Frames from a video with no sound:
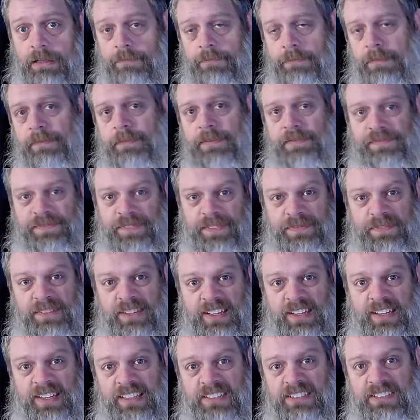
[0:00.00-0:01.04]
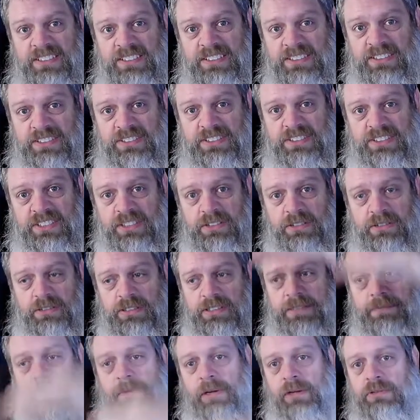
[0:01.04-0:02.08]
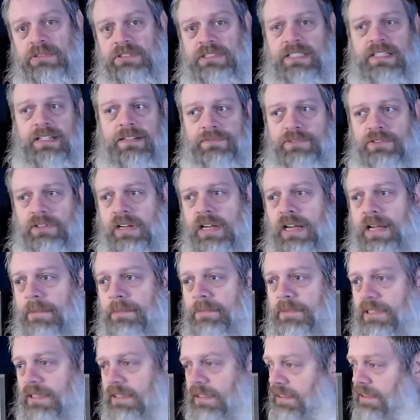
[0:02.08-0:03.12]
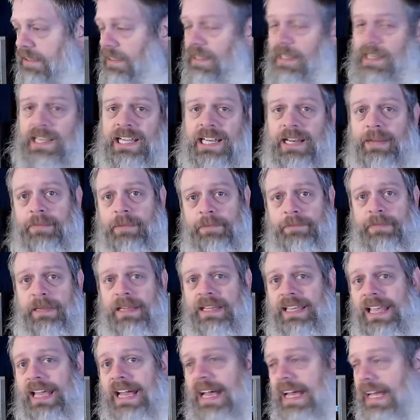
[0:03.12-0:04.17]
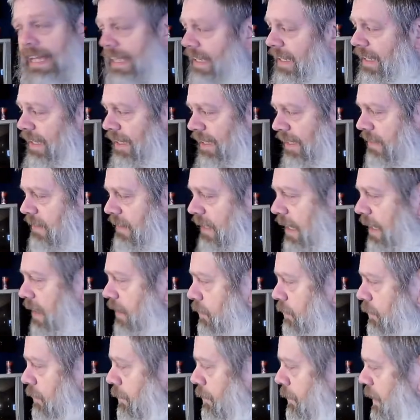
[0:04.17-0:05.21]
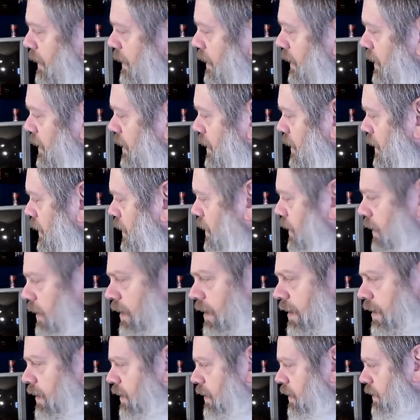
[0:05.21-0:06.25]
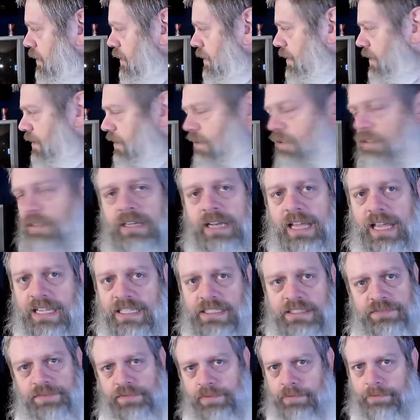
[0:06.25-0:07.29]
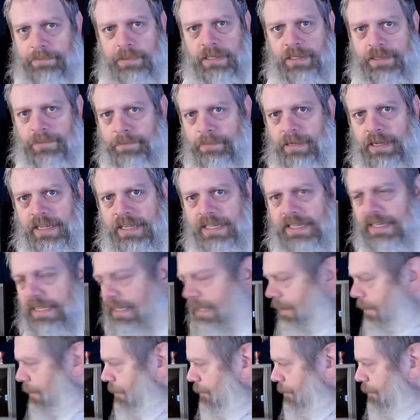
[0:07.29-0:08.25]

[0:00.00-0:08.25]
maybe 15 inches or so at the most that I've dropped. And I'm a big guy. It's handled me. Uh, couldn't ask for a better bike.